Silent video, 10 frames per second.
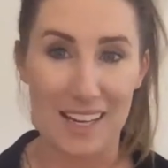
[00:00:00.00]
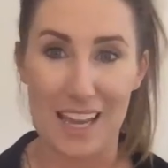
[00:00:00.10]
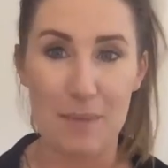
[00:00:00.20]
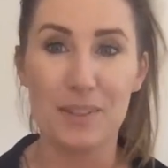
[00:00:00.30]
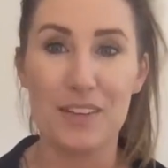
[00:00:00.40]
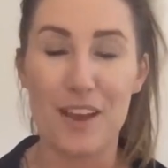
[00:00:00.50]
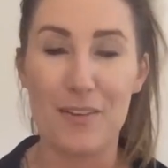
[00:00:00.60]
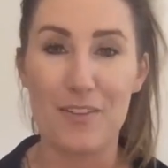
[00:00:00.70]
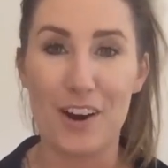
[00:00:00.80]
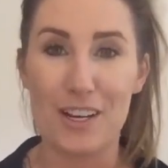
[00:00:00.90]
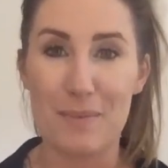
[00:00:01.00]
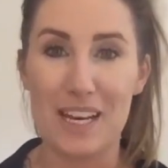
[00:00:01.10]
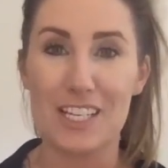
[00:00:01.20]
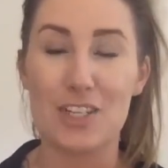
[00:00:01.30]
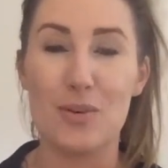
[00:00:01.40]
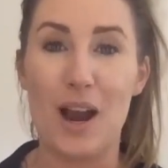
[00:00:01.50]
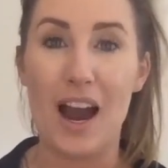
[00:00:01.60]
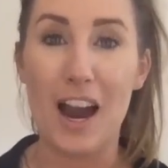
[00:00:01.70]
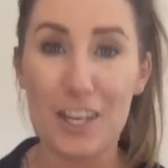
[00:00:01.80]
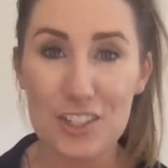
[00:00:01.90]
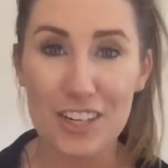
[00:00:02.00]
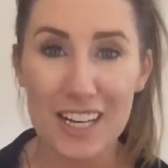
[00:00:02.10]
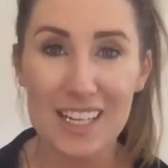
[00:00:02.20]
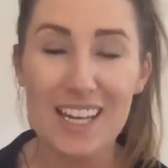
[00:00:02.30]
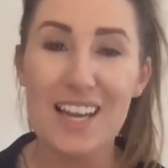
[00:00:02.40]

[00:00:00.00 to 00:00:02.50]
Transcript: I can't believe that we've already made it to 100.